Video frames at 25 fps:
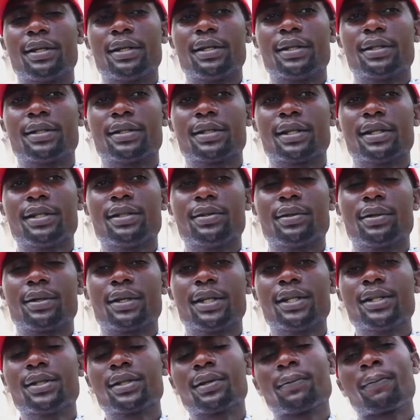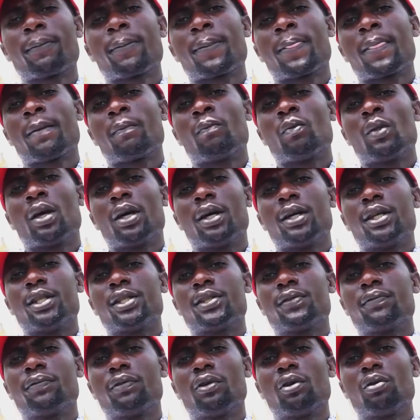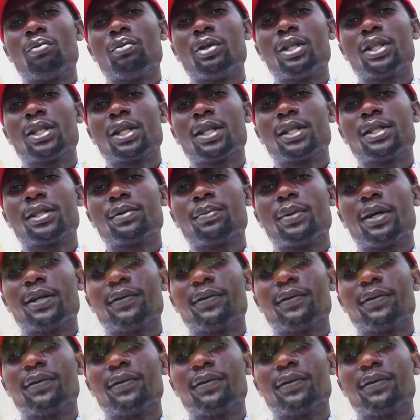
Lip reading: size or rate is 4 meters by